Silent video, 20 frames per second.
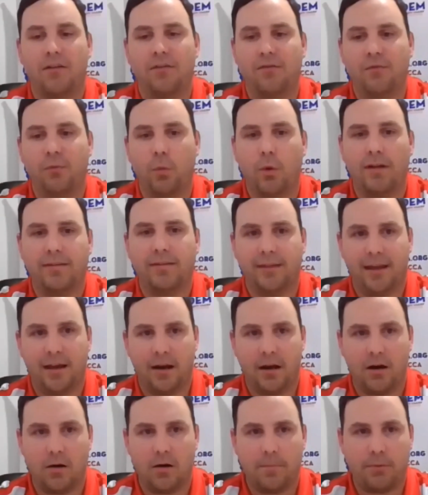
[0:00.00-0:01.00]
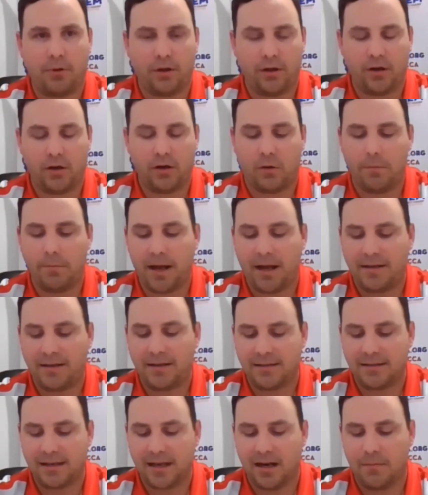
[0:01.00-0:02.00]
of what their political
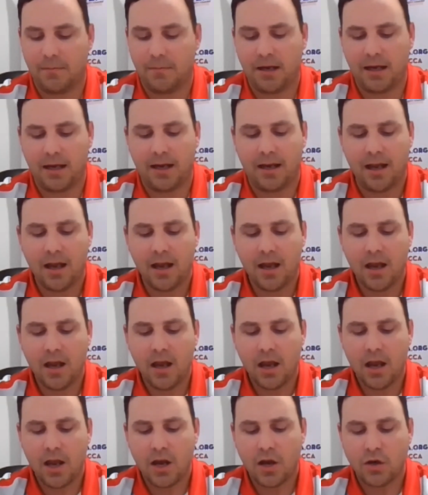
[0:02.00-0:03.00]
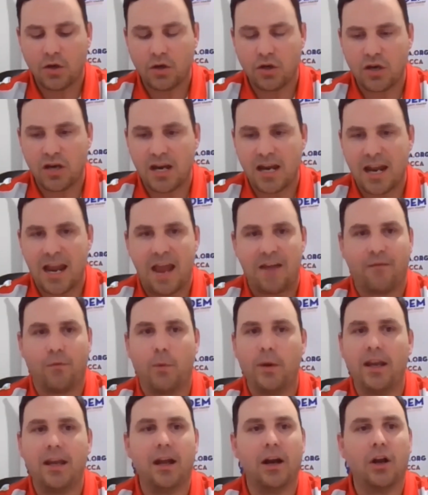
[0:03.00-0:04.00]
bent is going to be. If
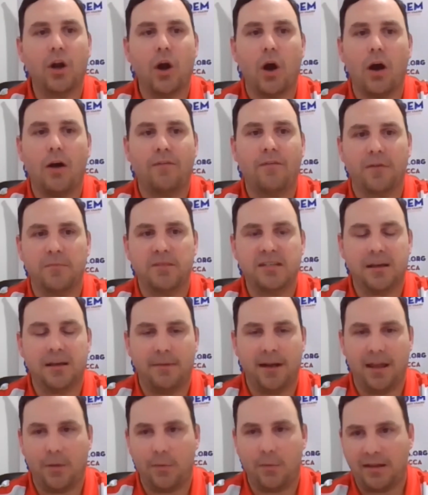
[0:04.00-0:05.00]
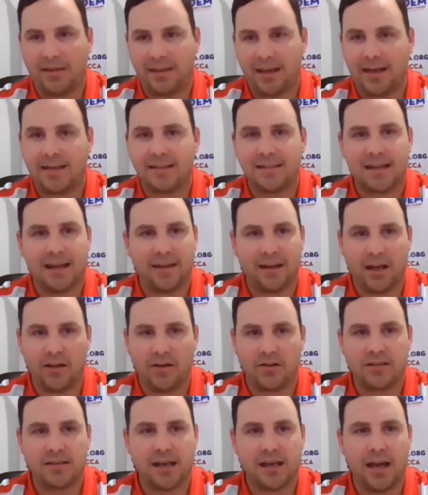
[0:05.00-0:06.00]
we get a call from somebody that we think is on the
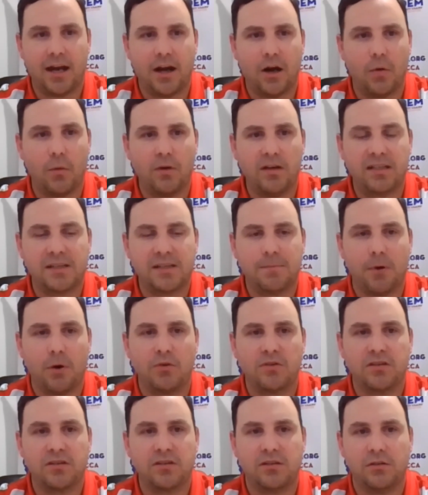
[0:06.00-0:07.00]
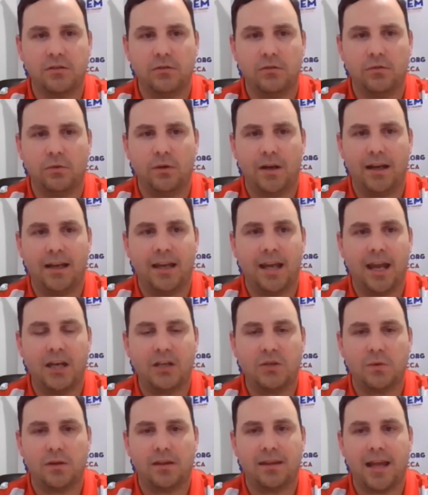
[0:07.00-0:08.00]
other side, are we supposed to
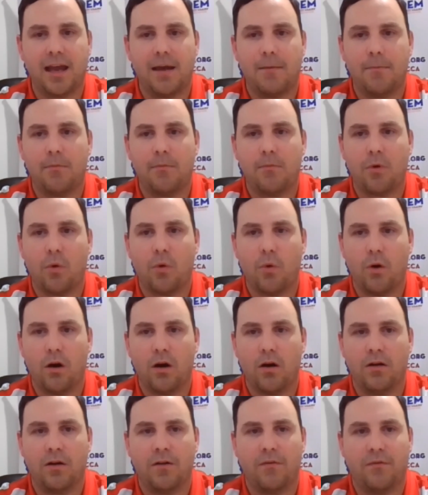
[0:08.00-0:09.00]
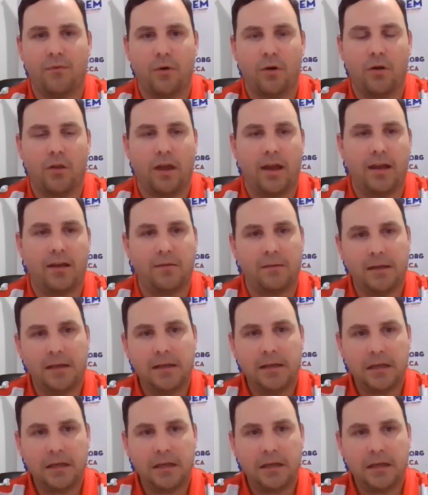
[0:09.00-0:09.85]
engage with them? Or if we're like,